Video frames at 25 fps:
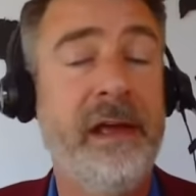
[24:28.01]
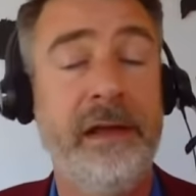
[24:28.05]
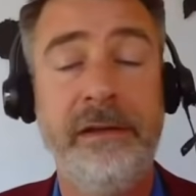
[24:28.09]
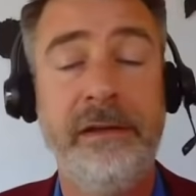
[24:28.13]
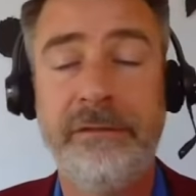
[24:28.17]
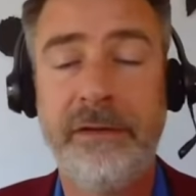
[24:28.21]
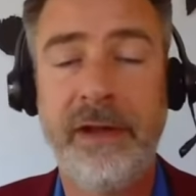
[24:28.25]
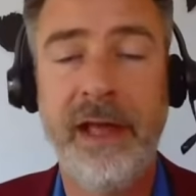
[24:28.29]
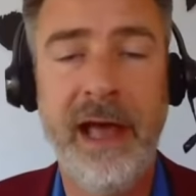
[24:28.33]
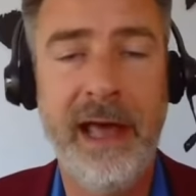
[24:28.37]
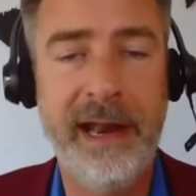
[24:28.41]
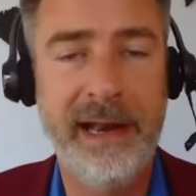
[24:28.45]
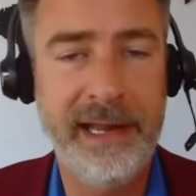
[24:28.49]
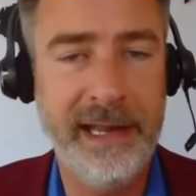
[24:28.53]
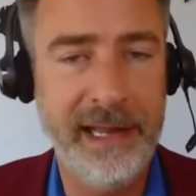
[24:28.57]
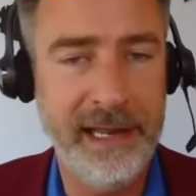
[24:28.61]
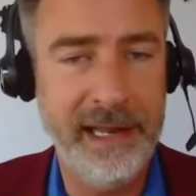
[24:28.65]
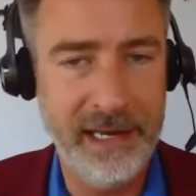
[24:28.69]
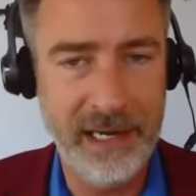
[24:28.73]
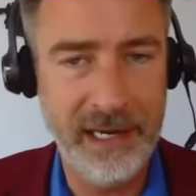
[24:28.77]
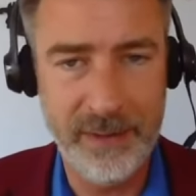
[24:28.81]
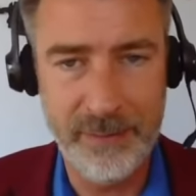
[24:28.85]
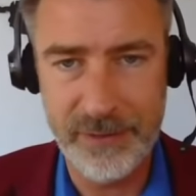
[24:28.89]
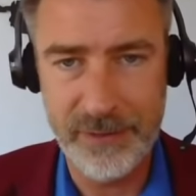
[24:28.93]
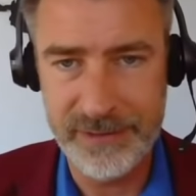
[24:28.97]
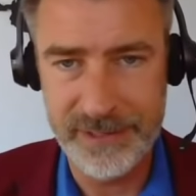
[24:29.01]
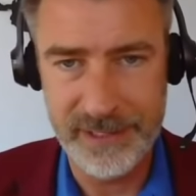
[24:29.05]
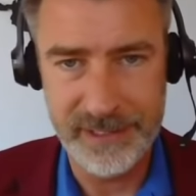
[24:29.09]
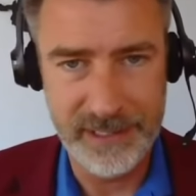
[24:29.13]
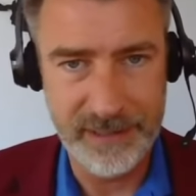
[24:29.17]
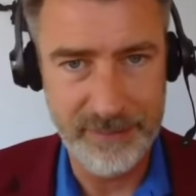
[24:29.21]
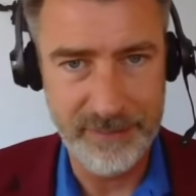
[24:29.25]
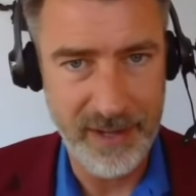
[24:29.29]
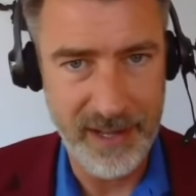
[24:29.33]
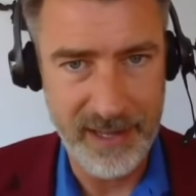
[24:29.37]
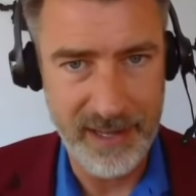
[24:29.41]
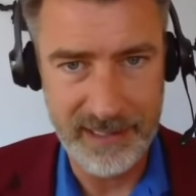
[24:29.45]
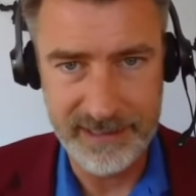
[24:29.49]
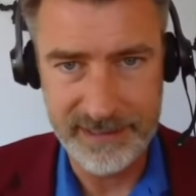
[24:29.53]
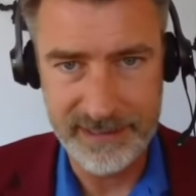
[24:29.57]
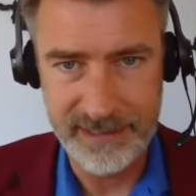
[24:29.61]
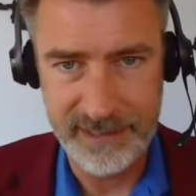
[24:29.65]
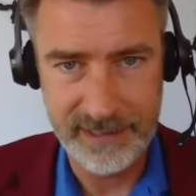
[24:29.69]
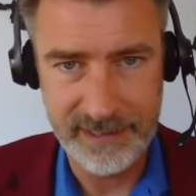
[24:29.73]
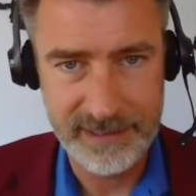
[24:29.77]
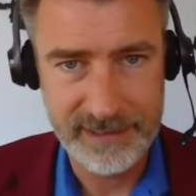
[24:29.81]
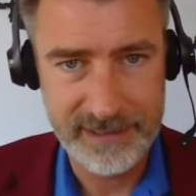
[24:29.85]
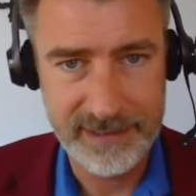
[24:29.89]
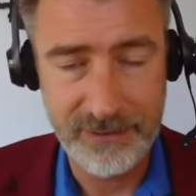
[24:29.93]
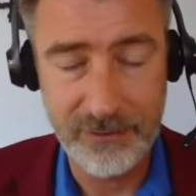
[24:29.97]
You've got to get into Brazilian
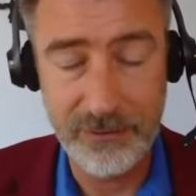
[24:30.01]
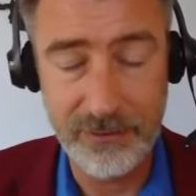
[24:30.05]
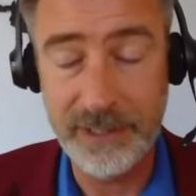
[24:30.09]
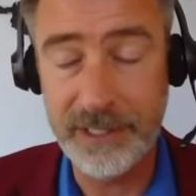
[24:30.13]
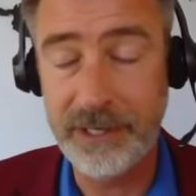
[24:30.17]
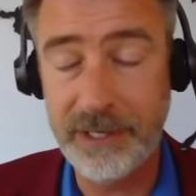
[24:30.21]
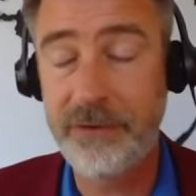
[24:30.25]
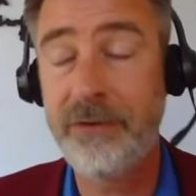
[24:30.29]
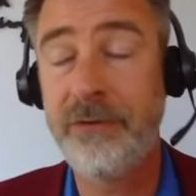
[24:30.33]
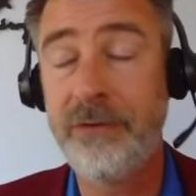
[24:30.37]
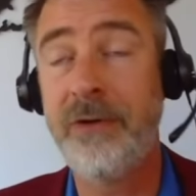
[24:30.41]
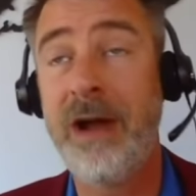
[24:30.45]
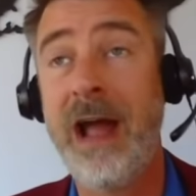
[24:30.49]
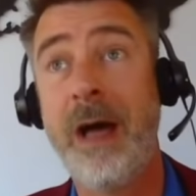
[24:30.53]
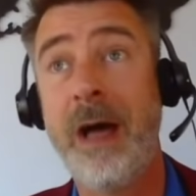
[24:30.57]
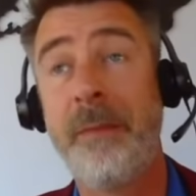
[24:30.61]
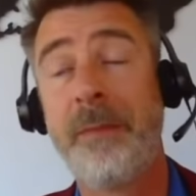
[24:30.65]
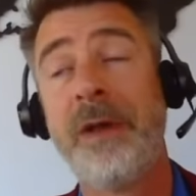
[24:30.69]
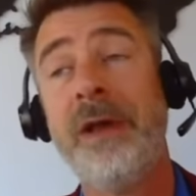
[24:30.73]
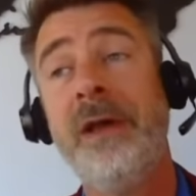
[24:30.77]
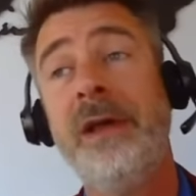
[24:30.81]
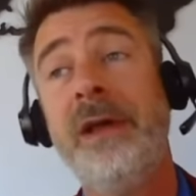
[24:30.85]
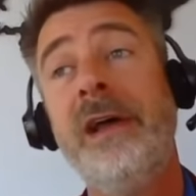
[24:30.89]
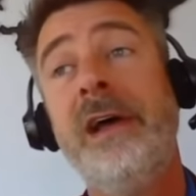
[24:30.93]
politics. Holy crap!